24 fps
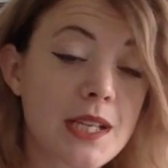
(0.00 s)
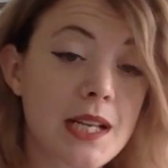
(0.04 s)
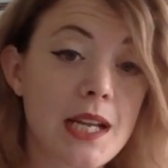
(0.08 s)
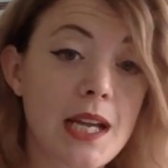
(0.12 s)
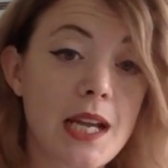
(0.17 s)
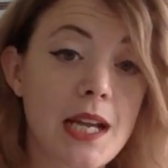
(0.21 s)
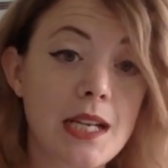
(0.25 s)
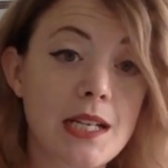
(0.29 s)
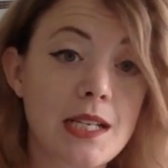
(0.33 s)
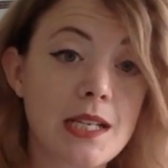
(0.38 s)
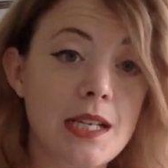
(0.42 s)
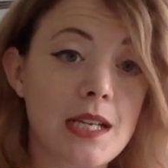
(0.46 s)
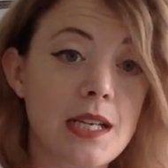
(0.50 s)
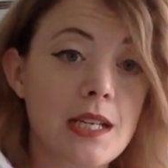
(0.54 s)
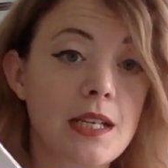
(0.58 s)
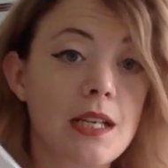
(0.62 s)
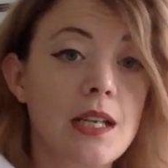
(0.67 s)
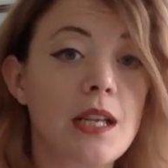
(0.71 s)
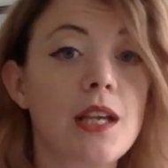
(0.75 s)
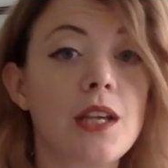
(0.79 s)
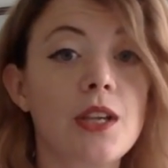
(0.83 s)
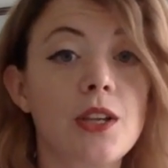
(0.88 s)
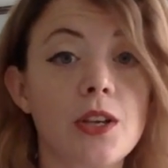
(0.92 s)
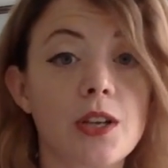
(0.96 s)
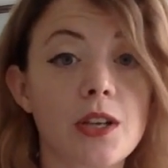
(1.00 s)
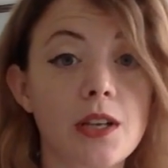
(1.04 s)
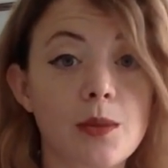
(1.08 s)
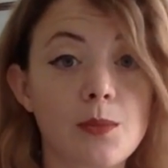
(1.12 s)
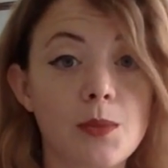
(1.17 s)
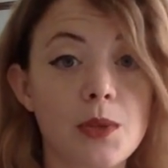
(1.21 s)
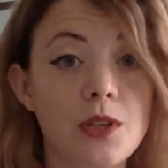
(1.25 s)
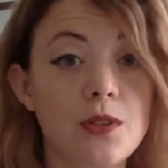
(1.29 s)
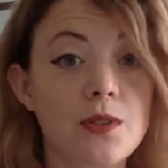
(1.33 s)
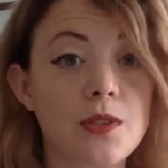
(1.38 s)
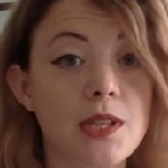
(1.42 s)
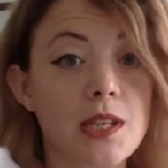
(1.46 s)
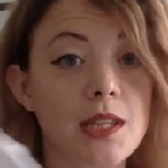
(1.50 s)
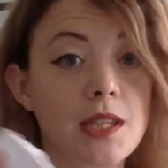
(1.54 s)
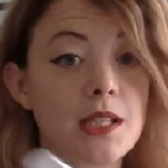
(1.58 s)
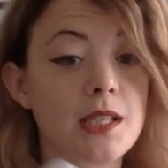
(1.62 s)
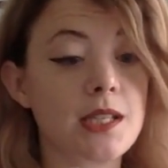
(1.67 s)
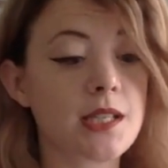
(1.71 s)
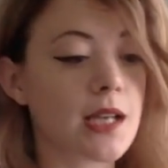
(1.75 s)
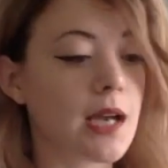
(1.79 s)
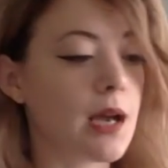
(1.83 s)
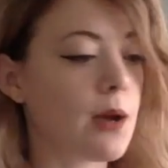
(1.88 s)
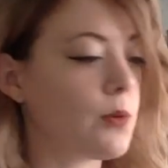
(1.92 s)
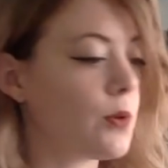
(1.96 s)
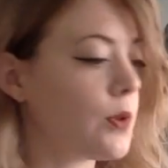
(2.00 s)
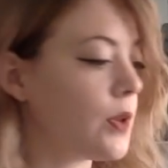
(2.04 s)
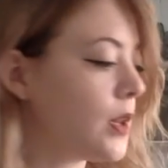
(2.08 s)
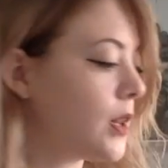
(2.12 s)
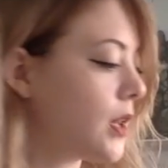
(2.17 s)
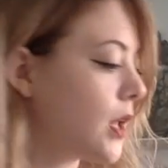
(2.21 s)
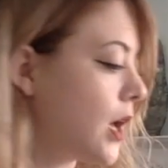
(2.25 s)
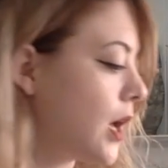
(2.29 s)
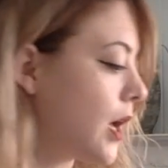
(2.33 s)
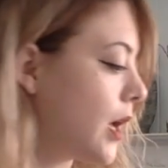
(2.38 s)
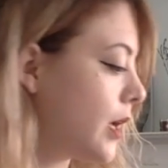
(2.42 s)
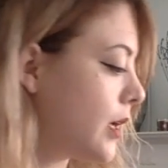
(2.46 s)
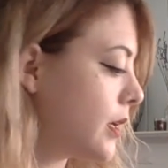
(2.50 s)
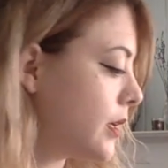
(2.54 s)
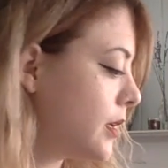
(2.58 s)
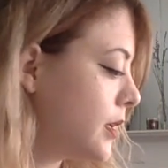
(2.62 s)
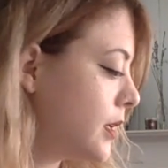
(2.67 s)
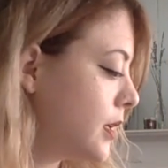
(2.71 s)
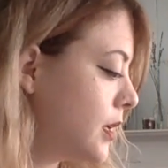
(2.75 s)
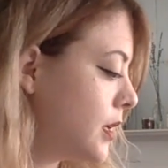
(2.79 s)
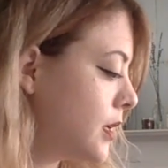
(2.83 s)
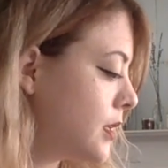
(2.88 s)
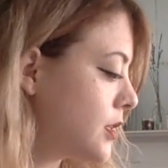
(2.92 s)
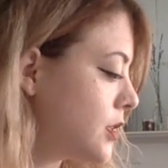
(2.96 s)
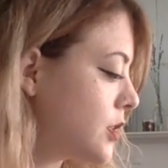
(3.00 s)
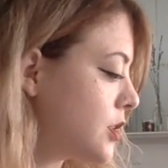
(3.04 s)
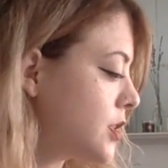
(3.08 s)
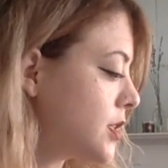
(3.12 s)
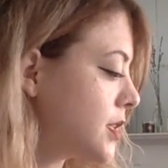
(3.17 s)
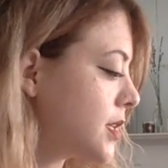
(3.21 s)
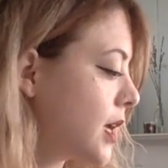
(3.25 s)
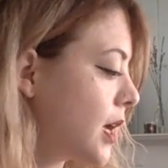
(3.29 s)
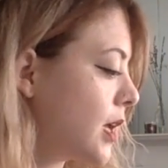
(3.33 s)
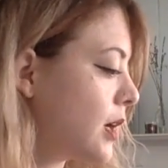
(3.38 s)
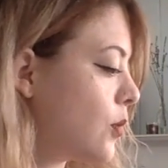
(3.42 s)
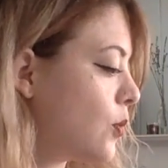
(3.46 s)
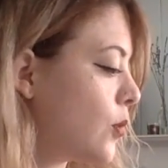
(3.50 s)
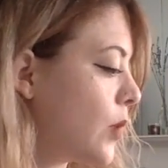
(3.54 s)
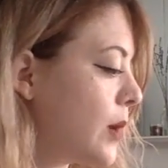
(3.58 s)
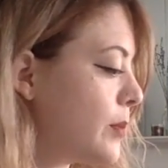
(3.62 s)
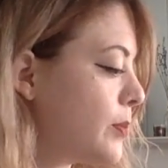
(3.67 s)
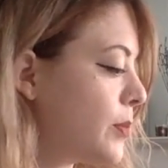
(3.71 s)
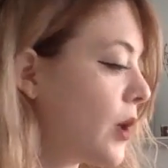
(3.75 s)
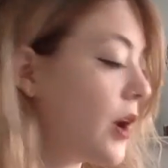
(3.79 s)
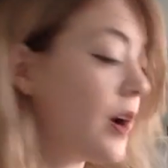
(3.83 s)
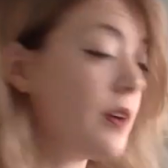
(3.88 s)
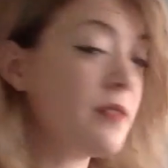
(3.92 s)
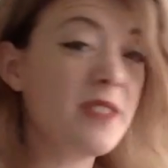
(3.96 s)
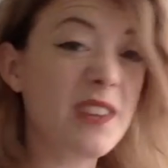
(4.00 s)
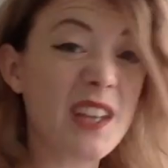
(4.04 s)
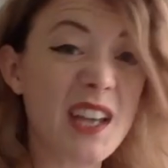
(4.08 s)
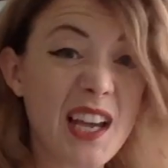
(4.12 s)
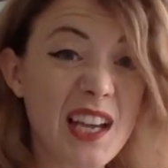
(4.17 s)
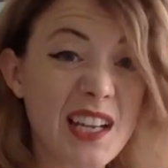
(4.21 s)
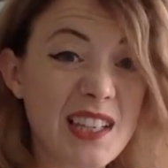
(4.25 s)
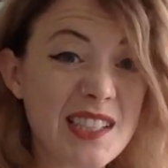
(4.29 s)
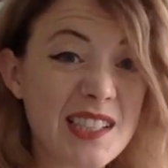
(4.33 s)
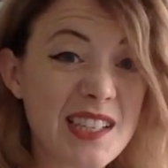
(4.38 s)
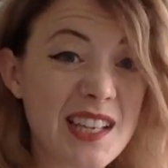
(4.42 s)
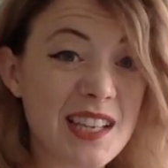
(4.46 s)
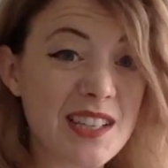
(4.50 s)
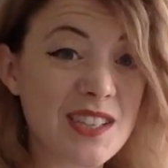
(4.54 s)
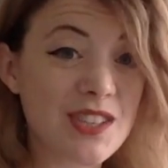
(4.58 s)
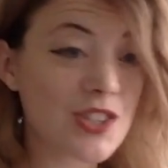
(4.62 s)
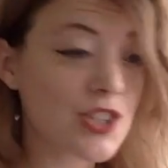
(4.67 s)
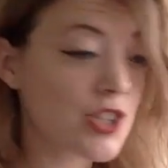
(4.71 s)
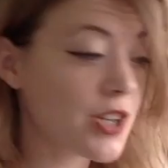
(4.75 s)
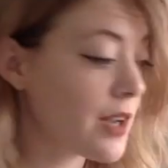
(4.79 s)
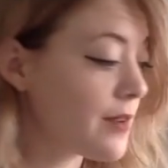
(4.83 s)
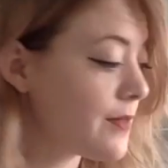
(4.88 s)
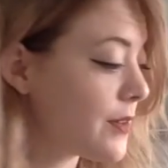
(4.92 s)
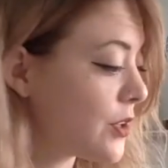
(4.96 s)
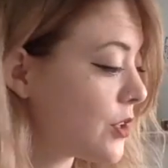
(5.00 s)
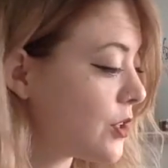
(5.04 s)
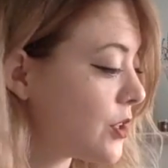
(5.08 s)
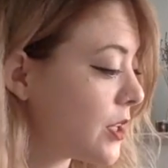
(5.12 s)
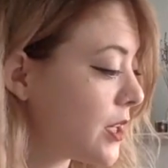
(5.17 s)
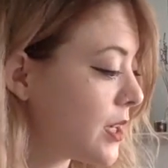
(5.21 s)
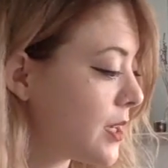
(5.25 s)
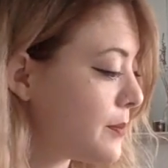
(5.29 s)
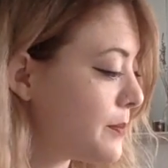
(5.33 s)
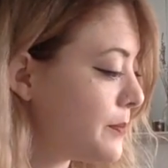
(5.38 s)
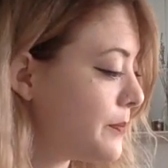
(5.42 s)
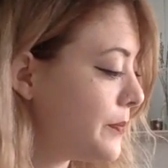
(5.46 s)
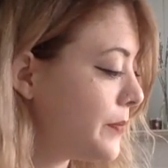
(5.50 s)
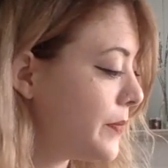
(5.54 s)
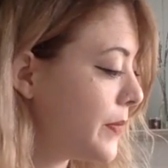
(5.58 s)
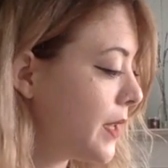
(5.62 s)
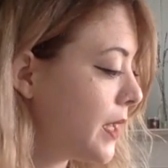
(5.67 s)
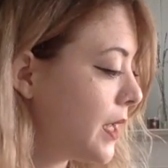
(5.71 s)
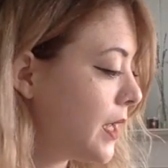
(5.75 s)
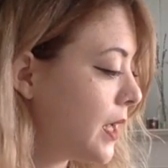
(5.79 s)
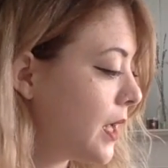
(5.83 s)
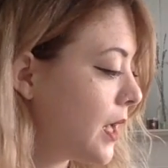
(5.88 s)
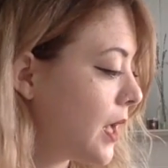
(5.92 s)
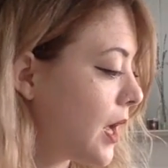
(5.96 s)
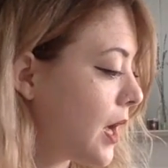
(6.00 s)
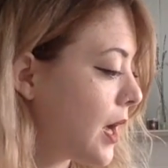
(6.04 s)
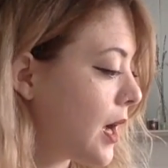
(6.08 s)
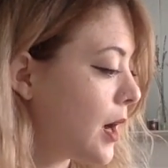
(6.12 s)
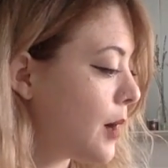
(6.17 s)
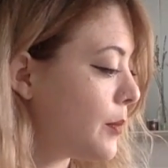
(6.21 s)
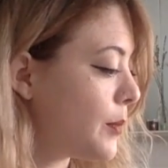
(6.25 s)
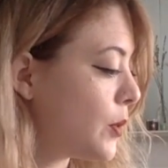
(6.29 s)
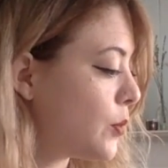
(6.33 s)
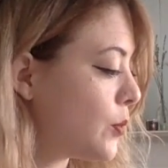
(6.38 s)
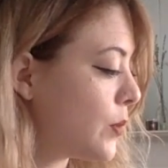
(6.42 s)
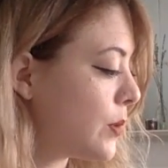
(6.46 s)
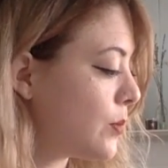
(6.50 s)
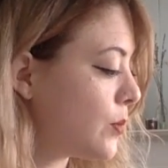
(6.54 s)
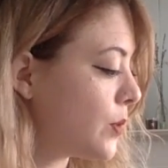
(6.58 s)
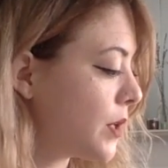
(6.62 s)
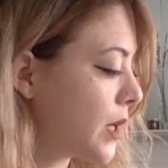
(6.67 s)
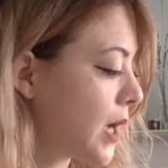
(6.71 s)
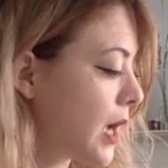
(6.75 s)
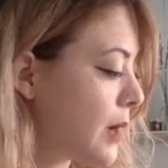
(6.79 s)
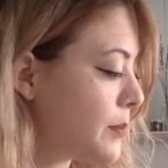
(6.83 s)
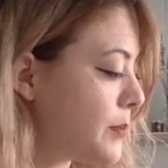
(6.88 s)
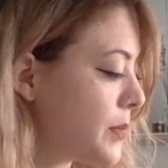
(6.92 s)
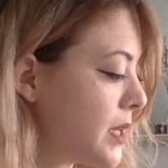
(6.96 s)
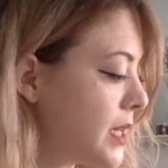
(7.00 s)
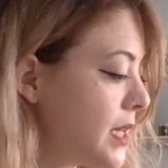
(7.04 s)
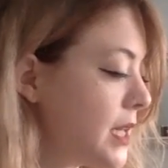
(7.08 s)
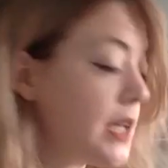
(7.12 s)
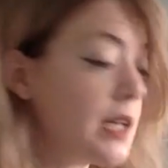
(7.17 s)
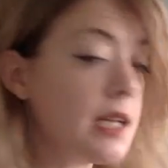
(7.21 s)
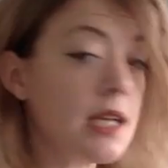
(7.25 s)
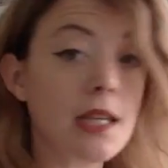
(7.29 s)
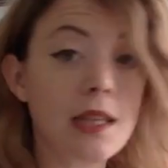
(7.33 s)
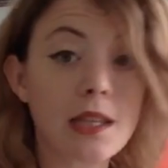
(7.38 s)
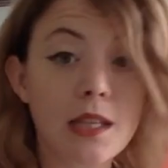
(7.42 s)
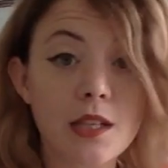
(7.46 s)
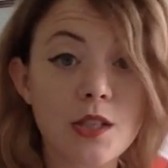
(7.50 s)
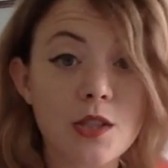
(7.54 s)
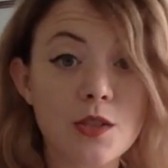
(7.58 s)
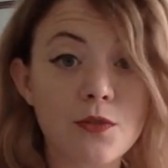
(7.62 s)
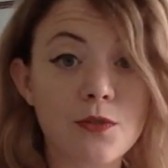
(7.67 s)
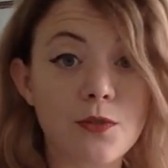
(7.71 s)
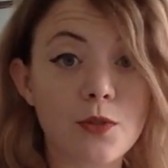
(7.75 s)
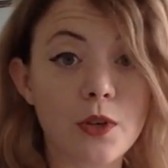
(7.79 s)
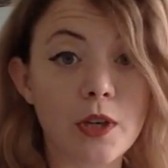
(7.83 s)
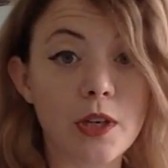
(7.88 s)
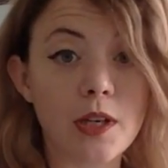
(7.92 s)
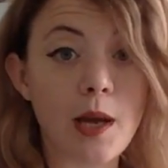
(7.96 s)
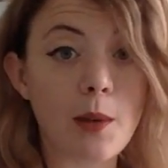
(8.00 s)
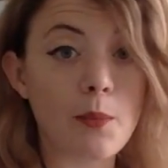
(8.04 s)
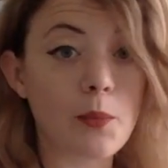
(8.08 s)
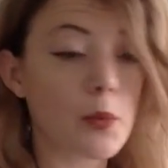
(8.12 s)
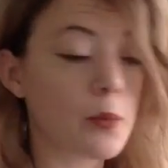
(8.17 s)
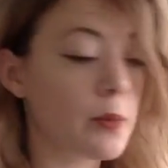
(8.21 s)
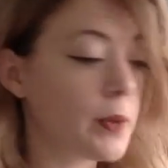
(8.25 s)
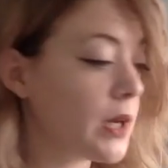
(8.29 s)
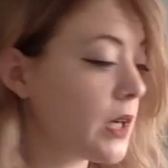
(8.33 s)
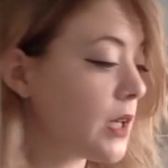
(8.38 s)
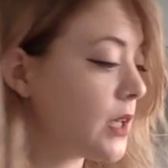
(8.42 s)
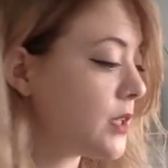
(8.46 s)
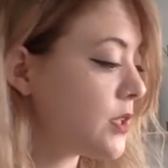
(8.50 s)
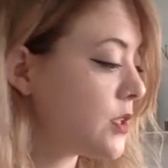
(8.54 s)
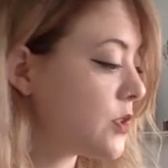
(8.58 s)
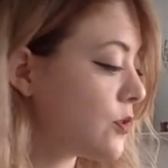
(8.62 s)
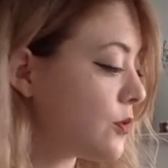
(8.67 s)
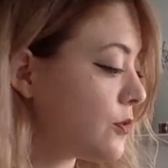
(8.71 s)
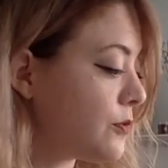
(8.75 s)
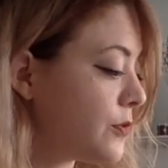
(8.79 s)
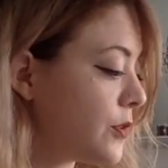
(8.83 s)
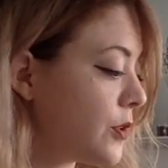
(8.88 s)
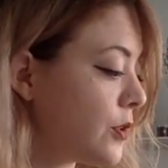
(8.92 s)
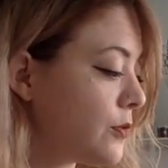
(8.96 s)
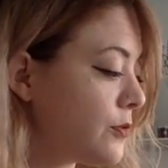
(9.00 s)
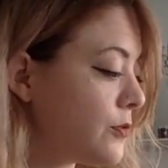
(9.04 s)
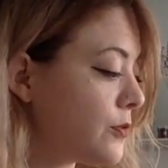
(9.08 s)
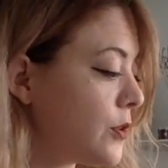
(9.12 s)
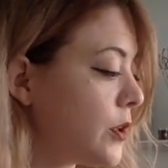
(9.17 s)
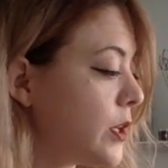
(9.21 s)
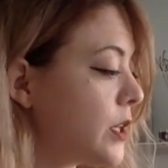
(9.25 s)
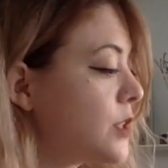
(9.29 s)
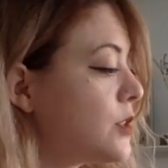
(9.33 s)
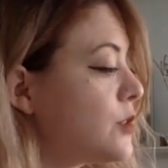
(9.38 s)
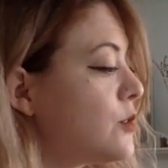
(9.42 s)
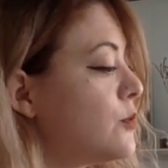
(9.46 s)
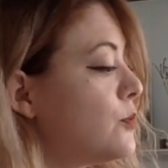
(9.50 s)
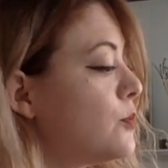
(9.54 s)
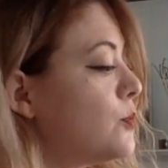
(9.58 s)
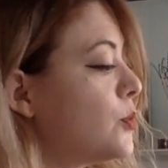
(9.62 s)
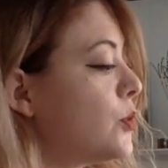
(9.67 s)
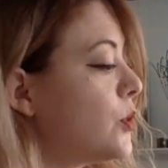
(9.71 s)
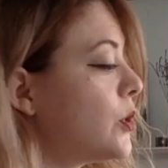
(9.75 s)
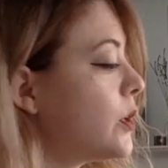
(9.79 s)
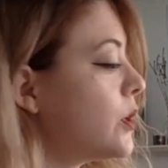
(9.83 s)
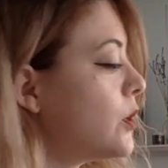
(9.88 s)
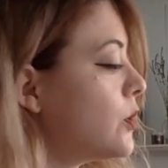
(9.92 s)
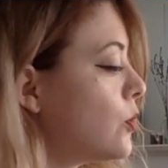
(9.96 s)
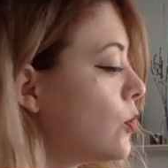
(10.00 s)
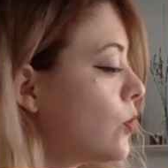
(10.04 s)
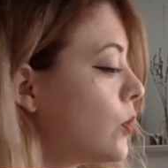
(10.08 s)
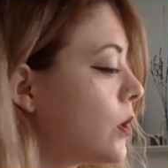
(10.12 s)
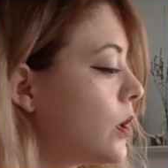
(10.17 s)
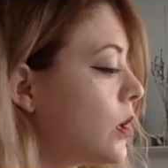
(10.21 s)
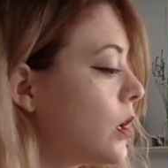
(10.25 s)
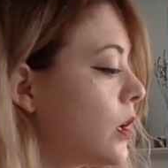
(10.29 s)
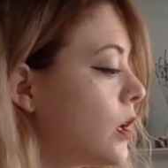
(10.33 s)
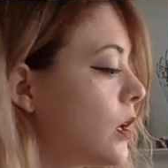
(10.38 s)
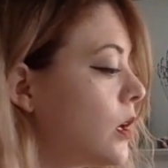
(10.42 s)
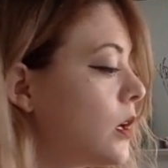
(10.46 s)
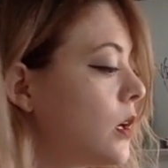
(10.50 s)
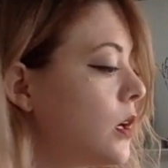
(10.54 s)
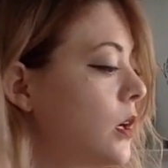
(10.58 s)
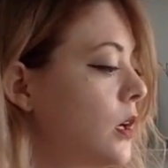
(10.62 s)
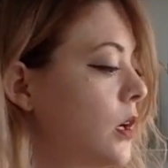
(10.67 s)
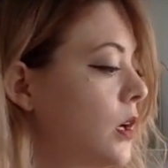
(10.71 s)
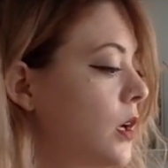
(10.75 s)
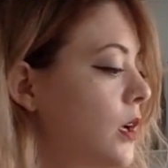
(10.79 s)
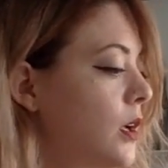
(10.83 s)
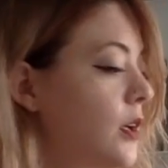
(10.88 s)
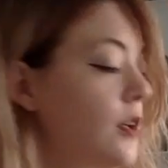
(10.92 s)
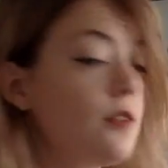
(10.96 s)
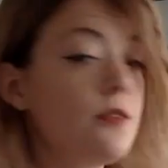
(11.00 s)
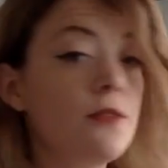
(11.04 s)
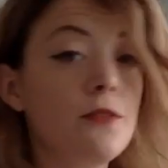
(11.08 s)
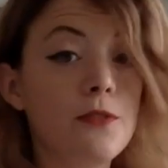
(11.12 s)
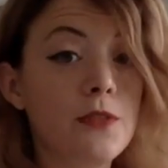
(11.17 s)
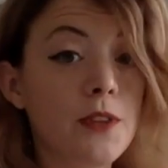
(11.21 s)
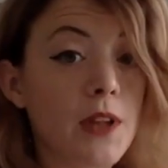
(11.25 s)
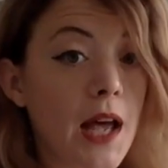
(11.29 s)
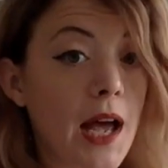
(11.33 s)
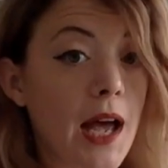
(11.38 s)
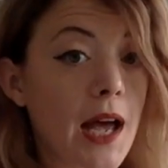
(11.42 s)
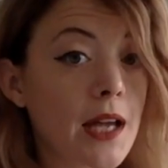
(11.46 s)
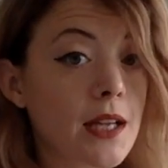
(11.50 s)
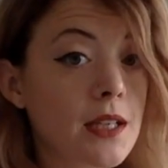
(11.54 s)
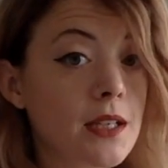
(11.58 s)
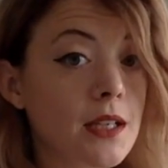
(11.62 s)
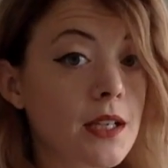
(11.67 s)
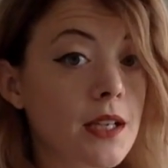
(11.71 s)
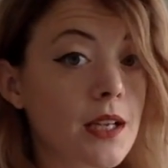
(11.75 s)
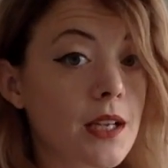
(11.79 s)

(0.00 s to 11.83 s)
in handy. You're going to be using this towel a lot to just kind of wipe off the excess shaving cream. We will not be needing this for a couple minutes, so feel free to put your flat